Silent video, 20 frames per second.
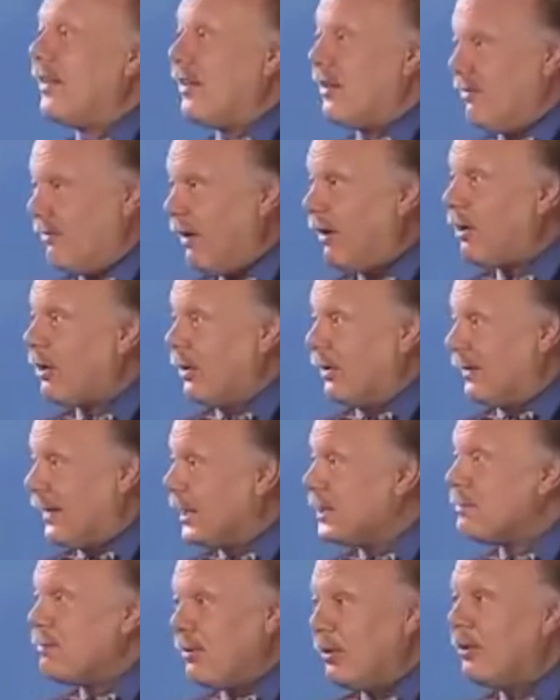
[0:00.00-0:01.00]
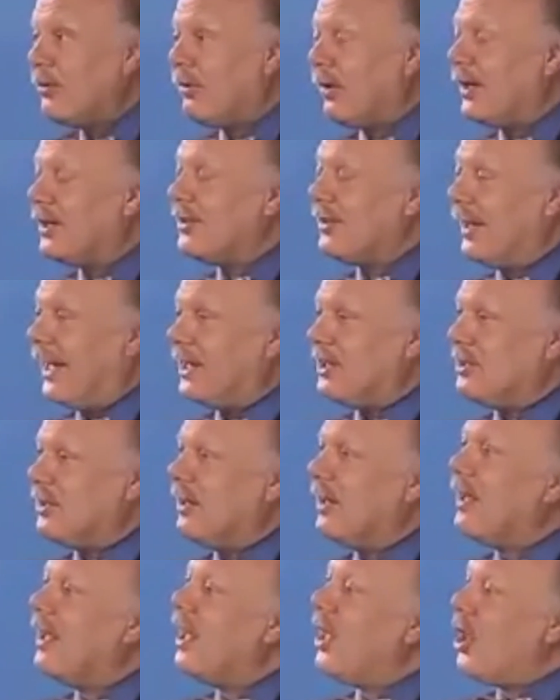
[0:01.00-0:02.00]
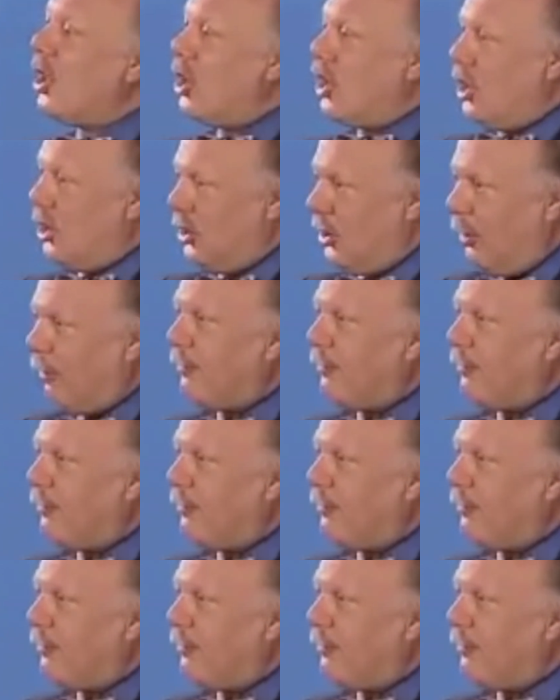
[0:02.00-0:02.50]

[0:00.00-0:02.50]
Very good. That's beautiful intonation. Now,